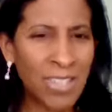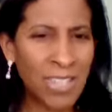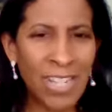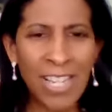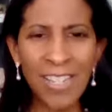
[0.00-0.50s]
thought
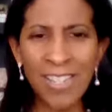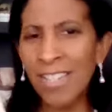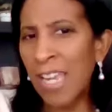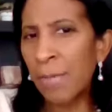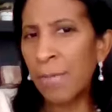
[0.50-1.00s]
that I
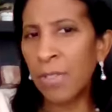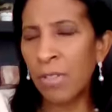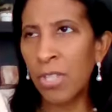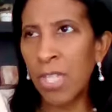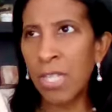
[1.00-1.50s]

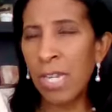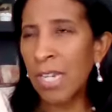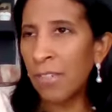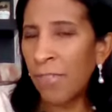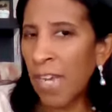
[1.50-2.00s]
escaped the
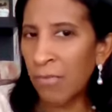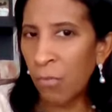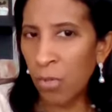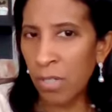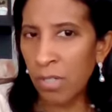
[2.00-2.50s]

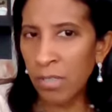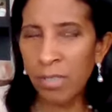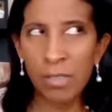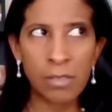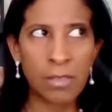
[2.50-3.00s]
9-to-5
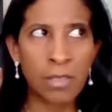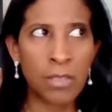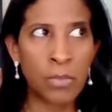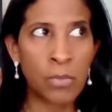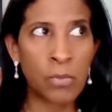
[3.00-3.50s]
world
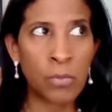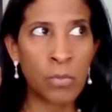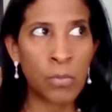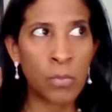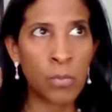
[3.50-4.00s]

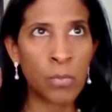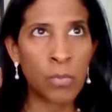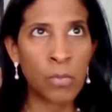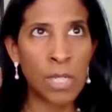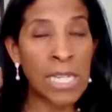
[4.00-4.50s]
to
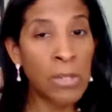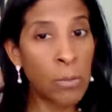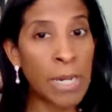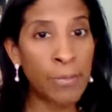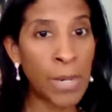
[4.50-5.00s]

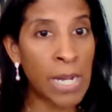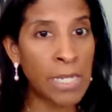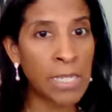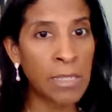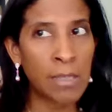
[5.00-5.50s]
heal my
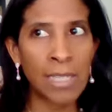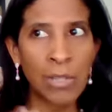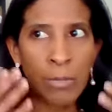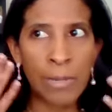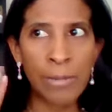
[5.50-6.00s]
body and
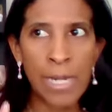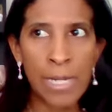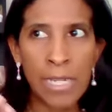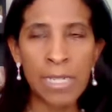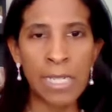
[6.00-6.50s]
heal my
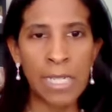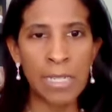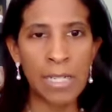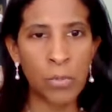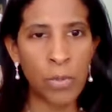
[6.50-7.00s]
mind
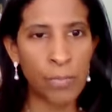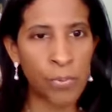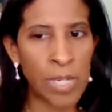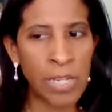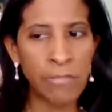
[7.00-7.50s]
and get a
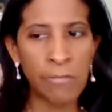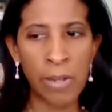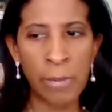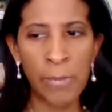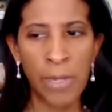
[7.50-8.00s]
reprieve
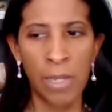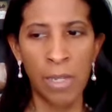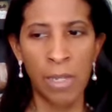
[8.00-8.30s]
from